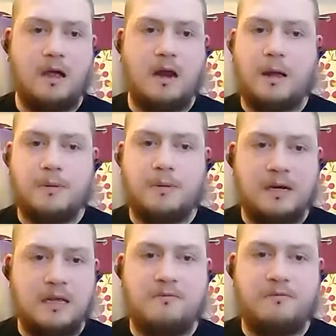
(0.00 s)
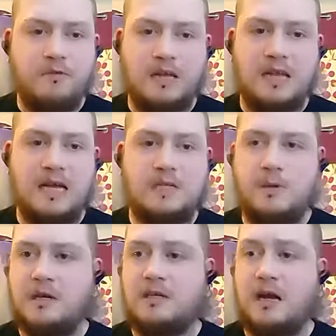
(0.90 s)
And I believe fully that is
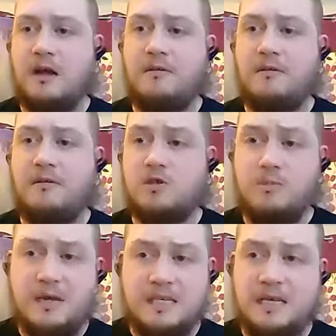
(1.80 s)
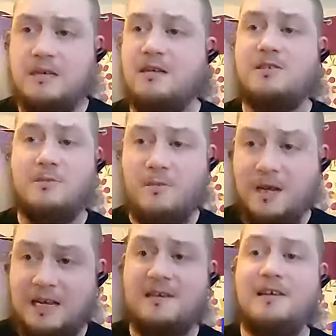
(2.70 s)
because I've submitted and
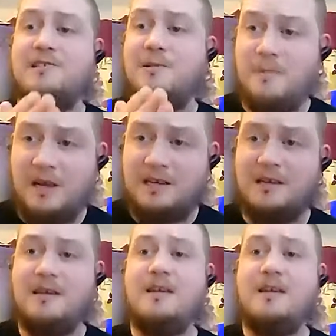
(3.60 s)
submitted and submitted